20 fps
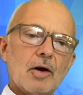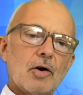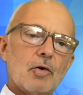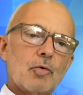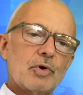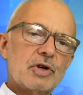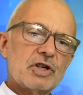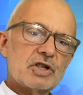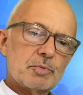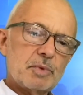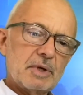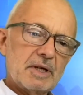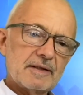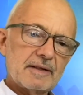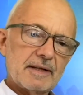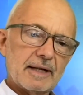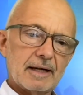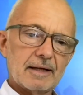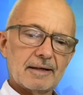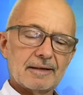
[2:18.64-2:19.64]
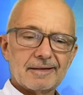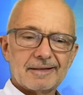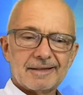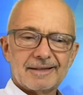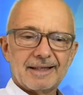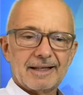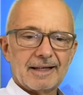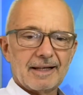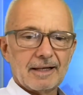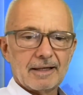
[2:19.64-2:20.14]
which means that
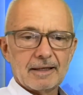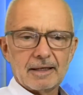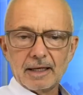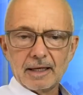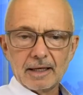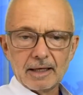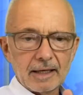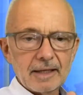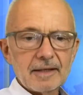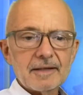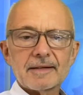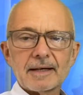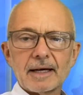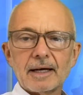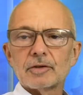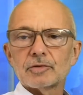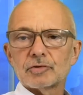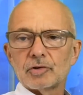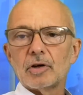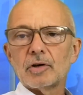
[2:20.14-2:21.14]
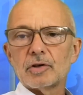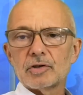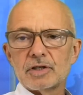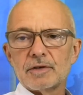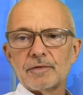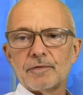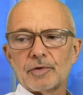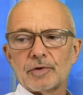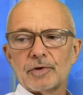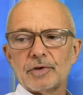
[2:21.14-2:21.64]
inside
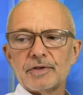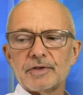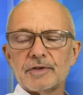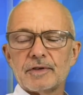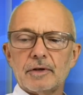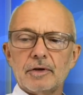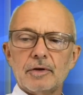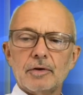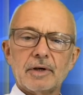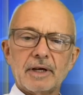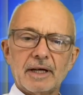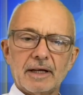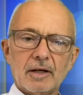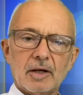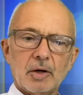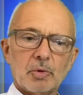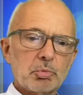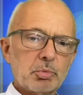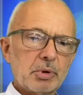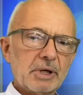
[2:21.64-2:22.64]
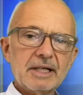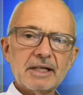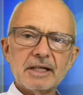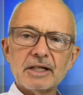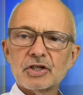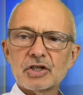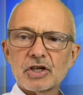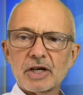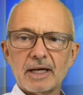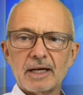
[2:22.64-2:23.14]
otology first, you can completely
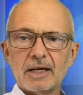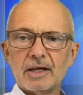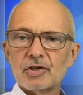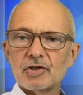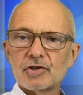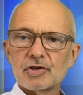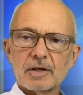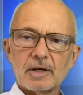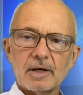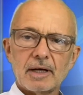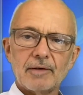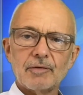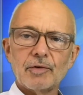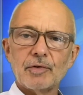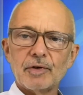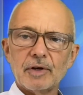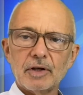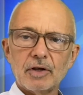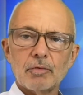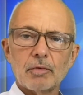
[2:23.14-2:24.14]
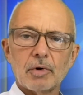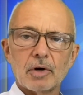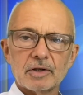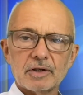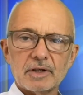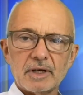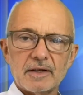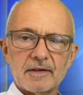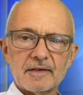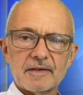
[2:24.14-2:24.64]
change everything you
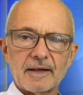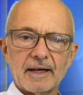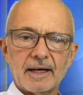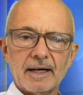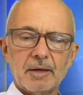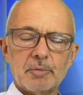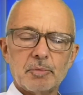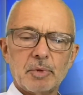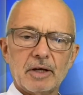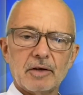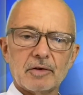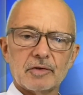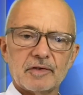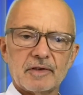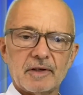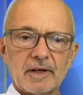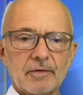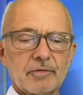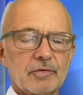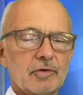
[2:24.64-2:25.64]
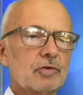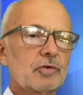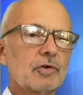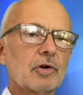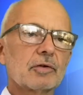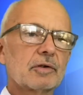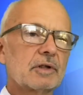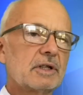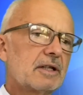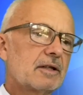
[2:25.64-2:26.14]
want inside by yourself. You
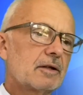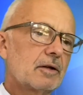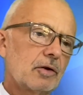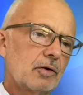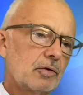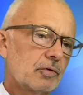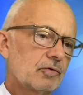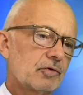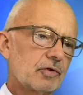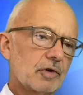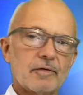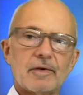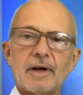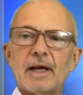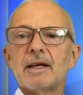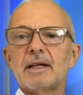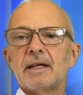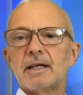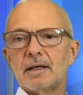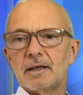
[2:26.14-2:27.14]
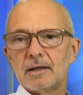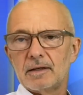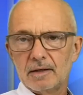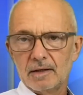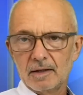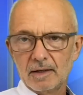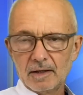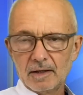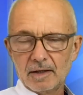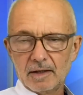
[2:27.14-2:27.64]
don't need the use of any
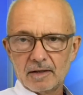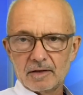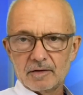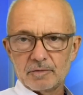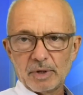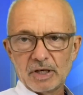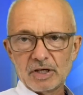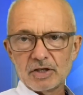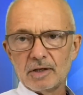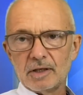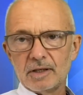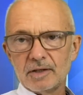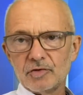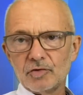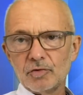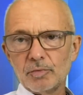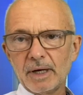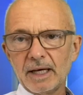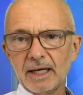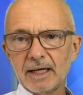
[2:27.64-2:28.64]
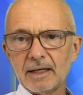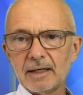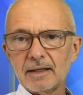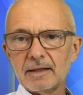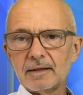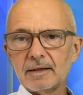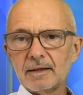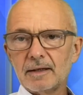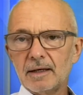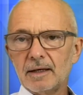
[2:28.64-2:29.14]
specialist to make
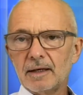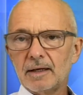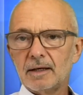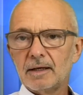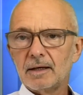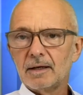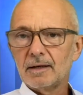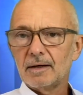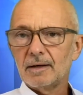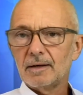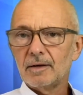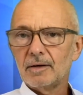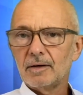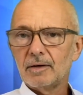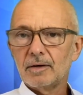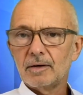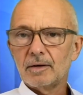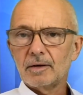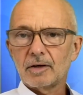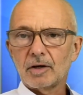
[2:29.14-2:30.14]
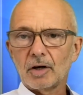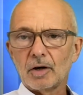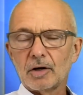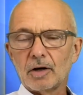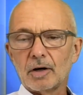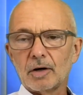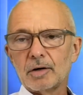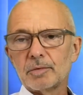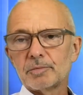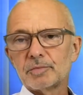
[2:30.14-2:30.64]
it.
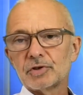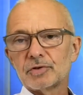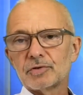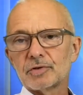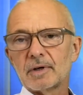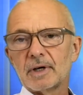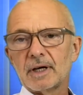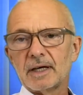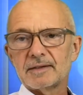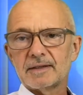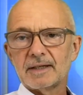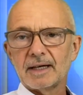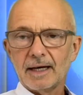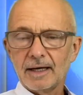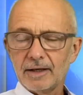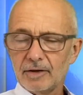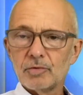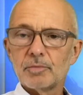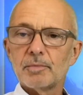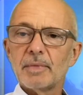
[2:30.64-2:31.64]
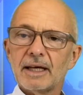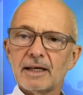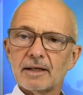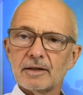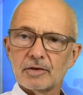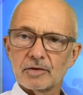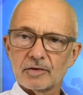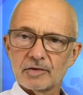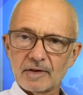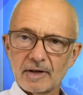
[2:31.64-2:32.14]
Computerized guy, you make it
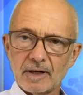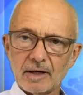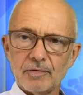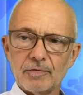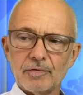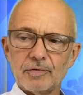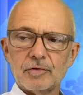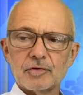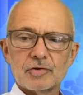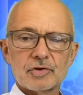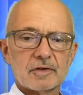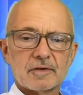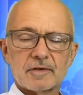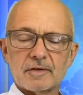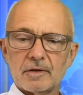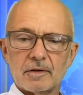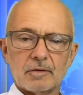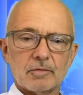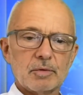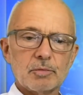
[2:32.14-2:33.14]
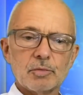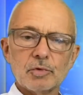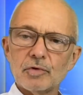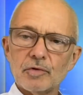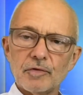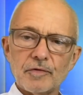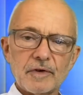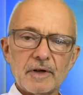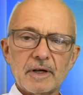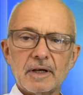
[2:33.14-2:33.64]
yourself. You just
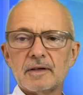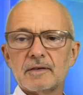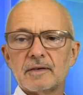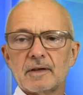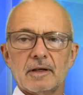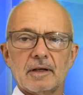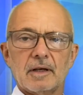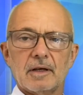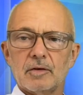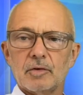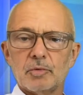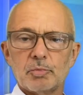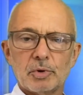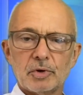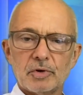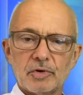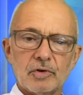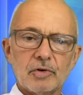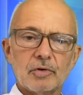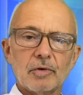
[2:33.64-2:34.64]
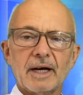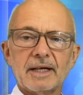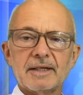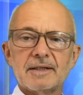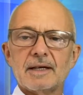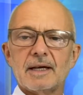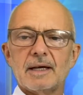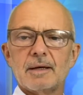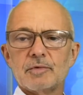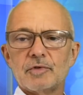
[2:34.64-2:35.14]
remove things, and then you put new
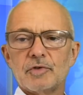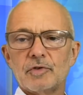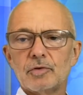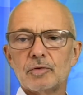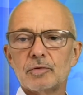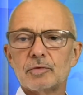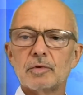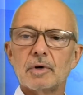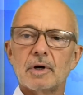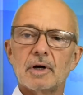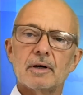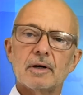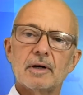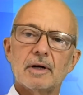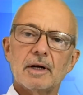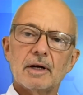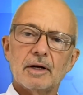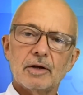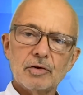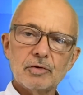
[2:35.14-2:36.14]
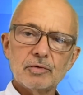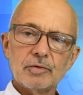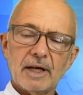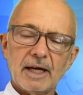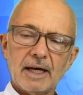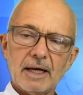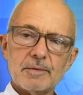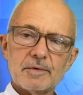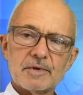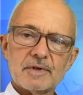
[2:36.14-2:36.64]
items, new
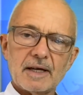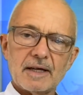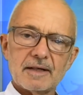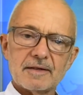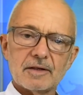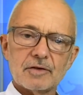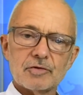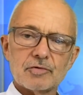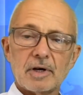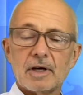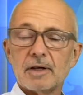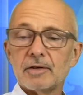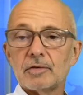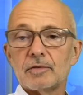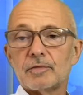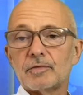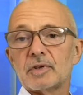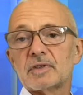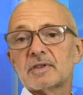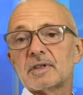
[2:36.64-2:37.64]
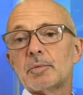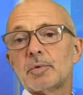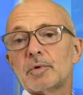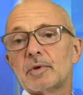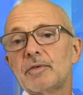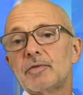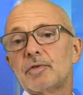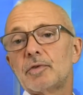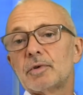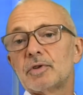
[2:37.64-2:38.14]
names, etc. So, for example,
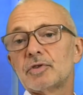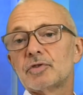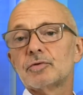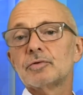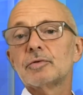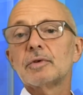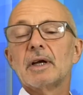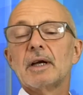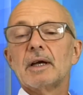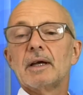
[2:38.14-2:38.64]
if you want to